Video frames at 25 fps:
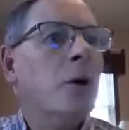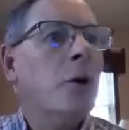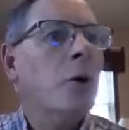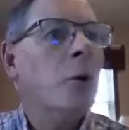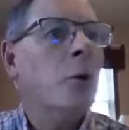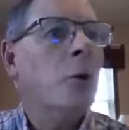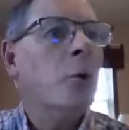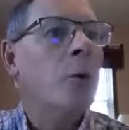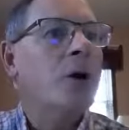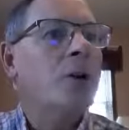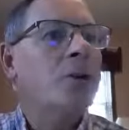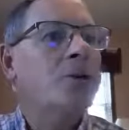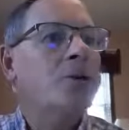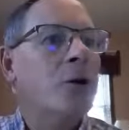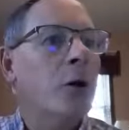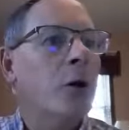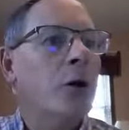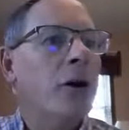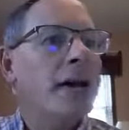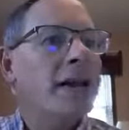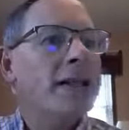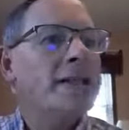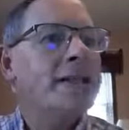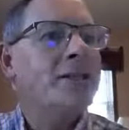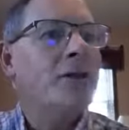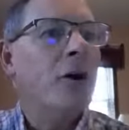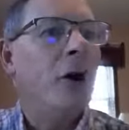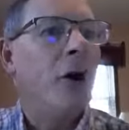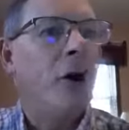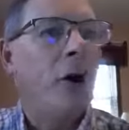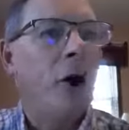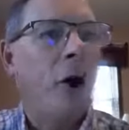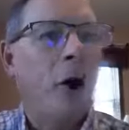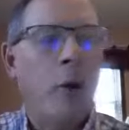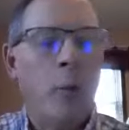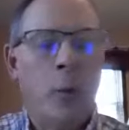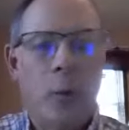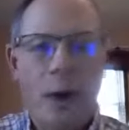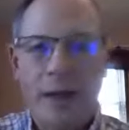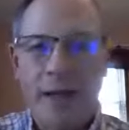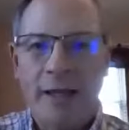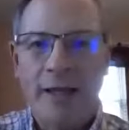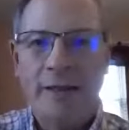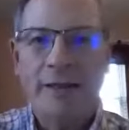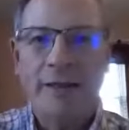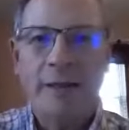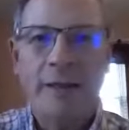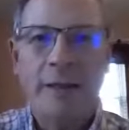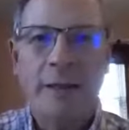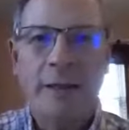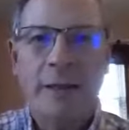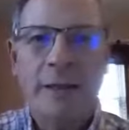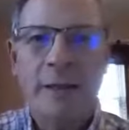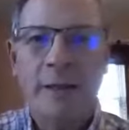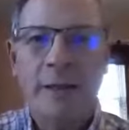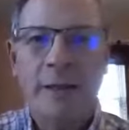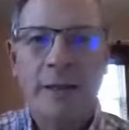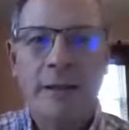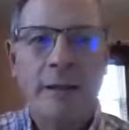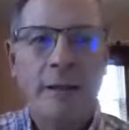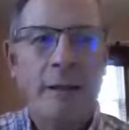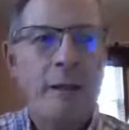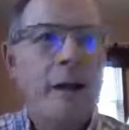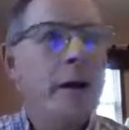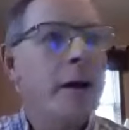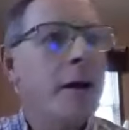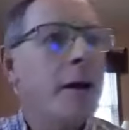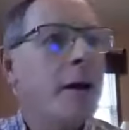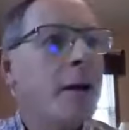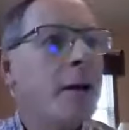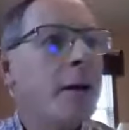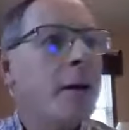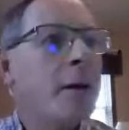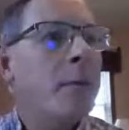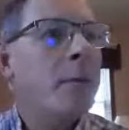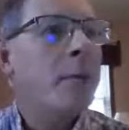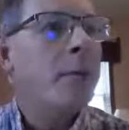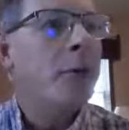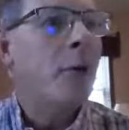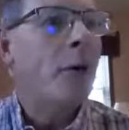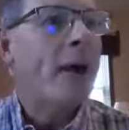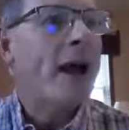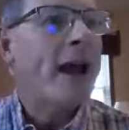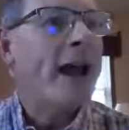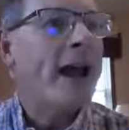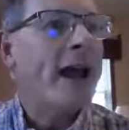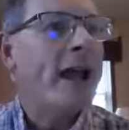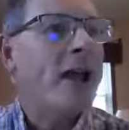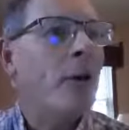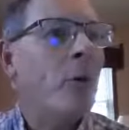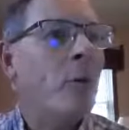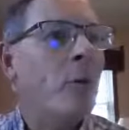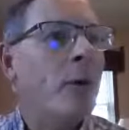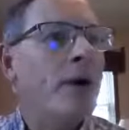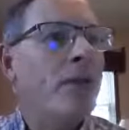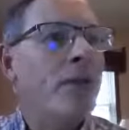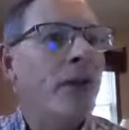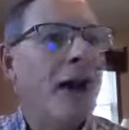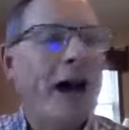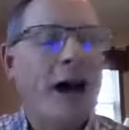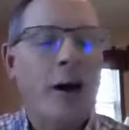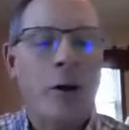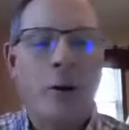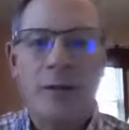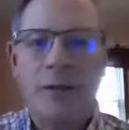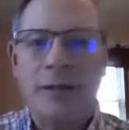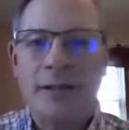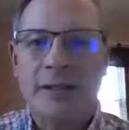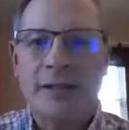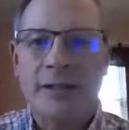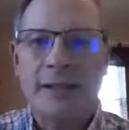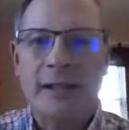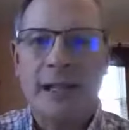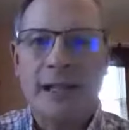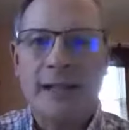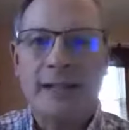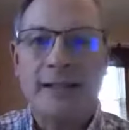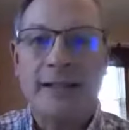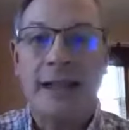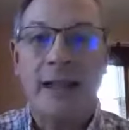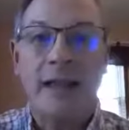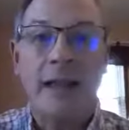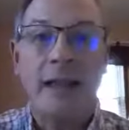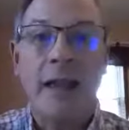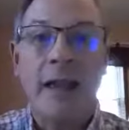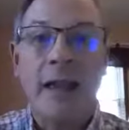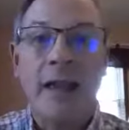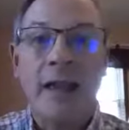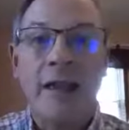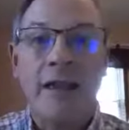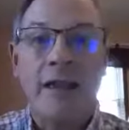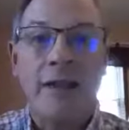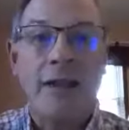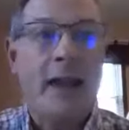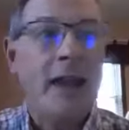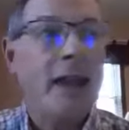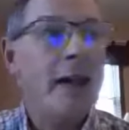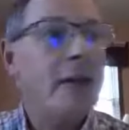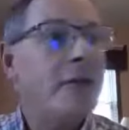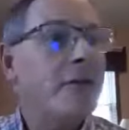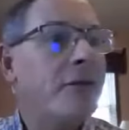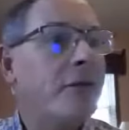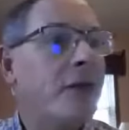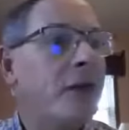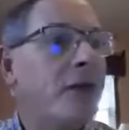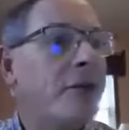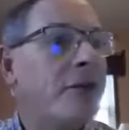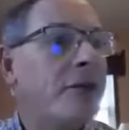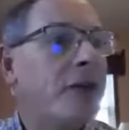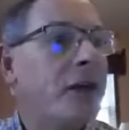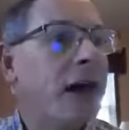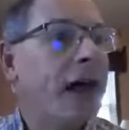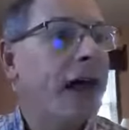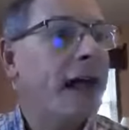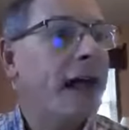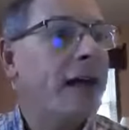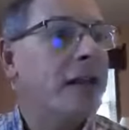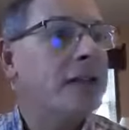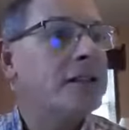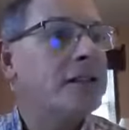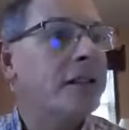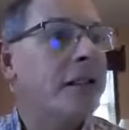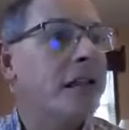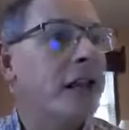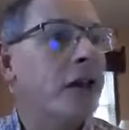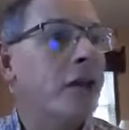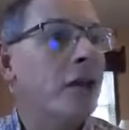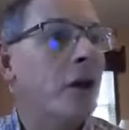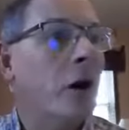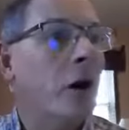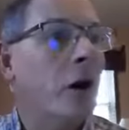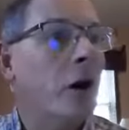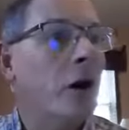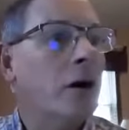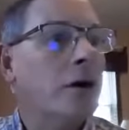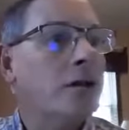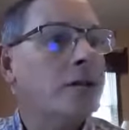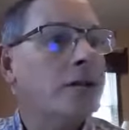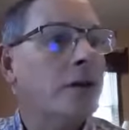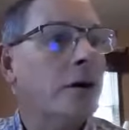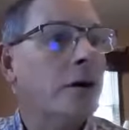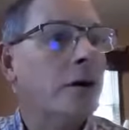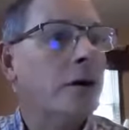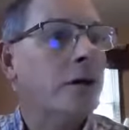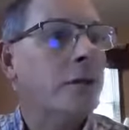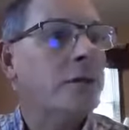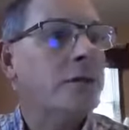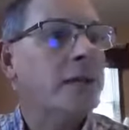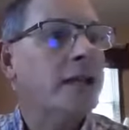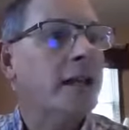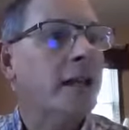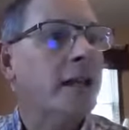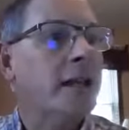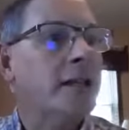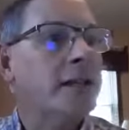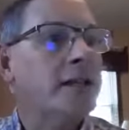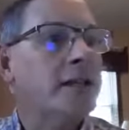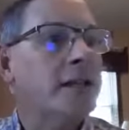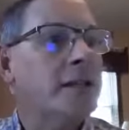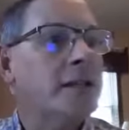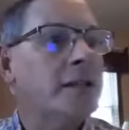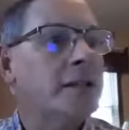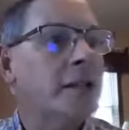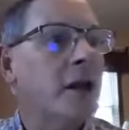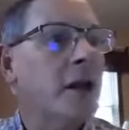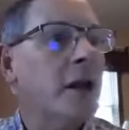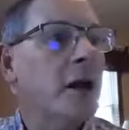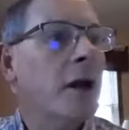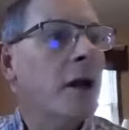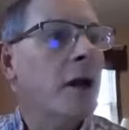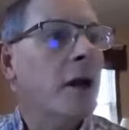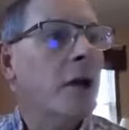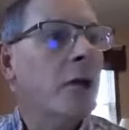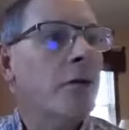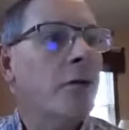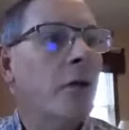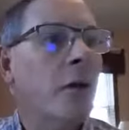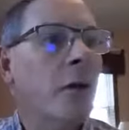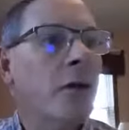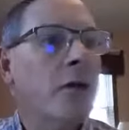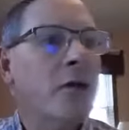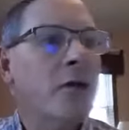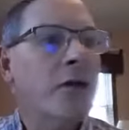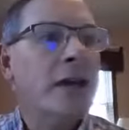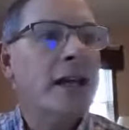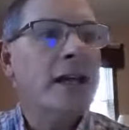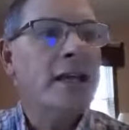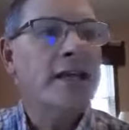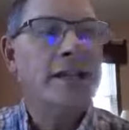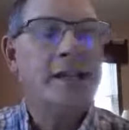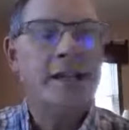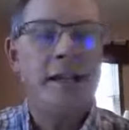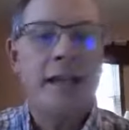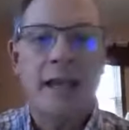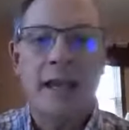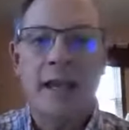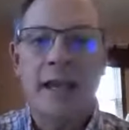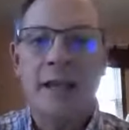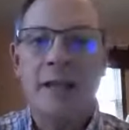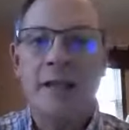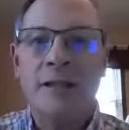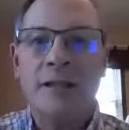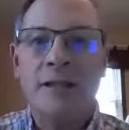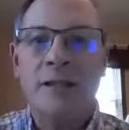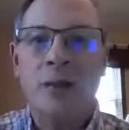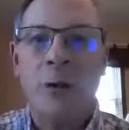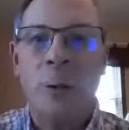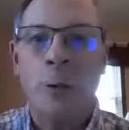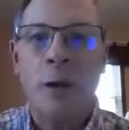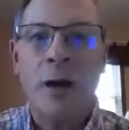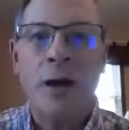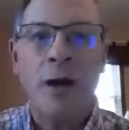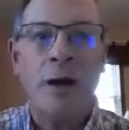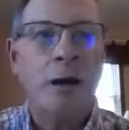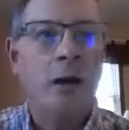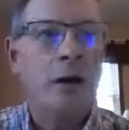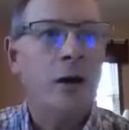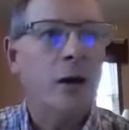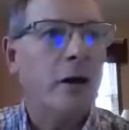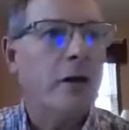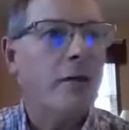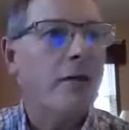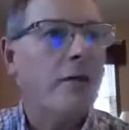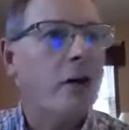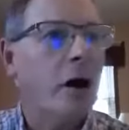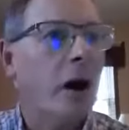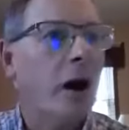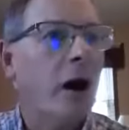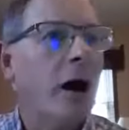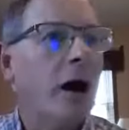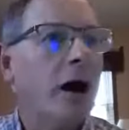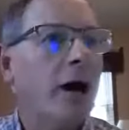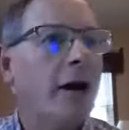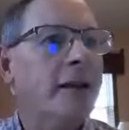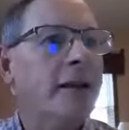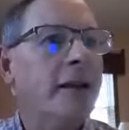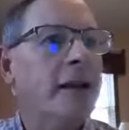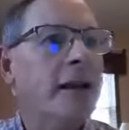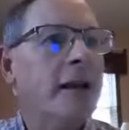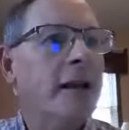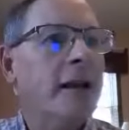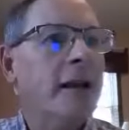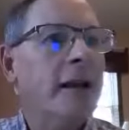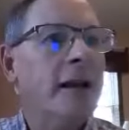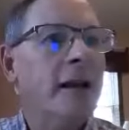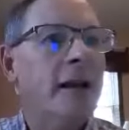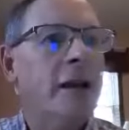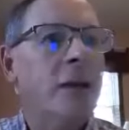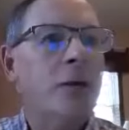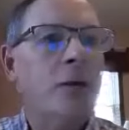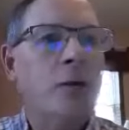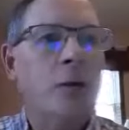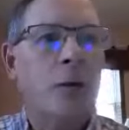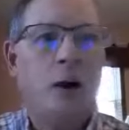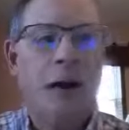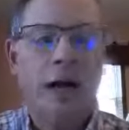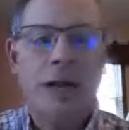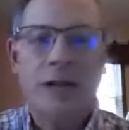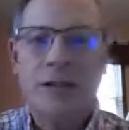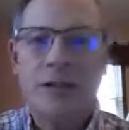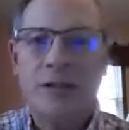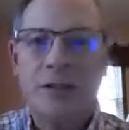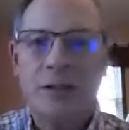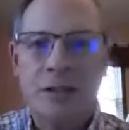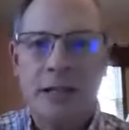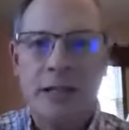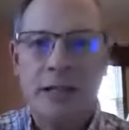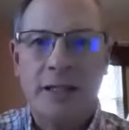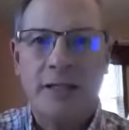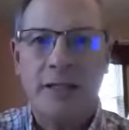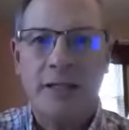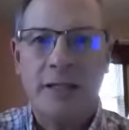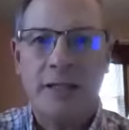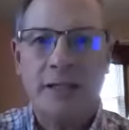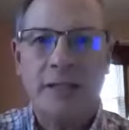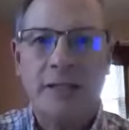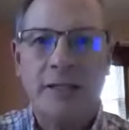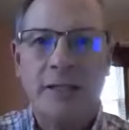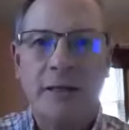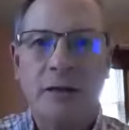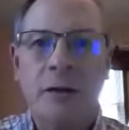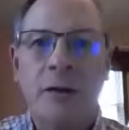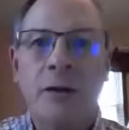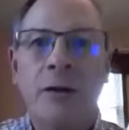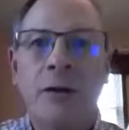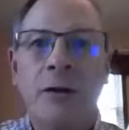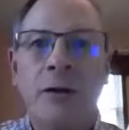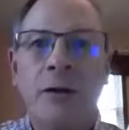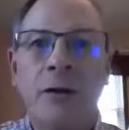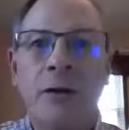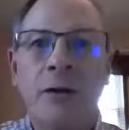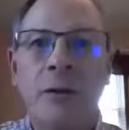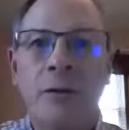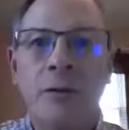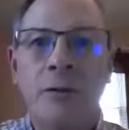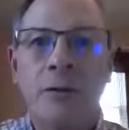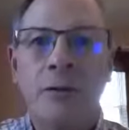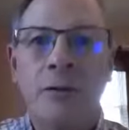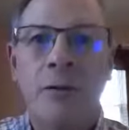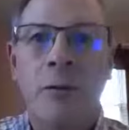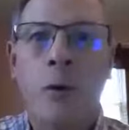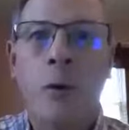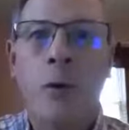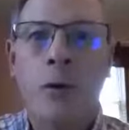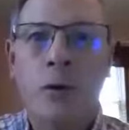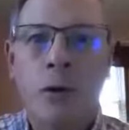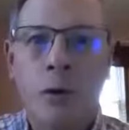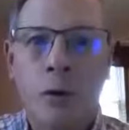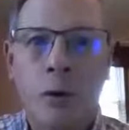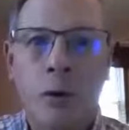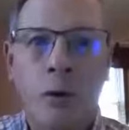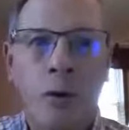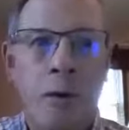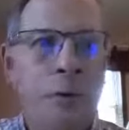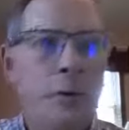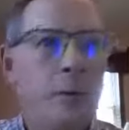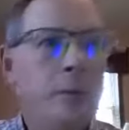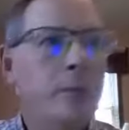Rejoice always. Pray without ceasing. Give thanks in all circumstances, for this is the will of God in Christ Jesus for you.